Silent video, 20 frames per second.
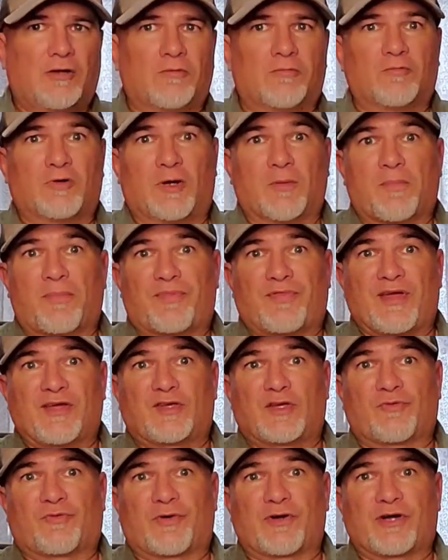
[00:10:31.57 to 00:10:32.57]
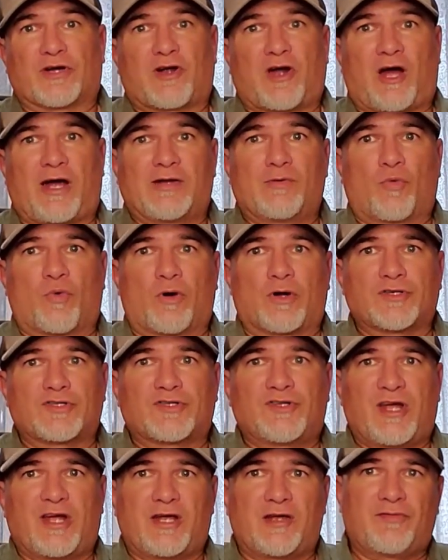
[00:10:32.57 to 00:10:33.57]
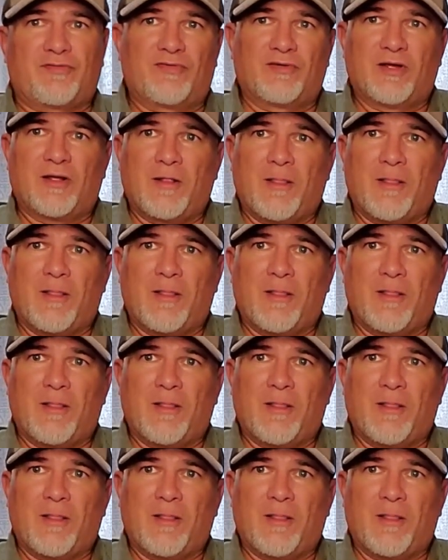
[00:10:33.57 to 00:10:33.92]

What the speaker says: Well, thank you for your kind words, Dave.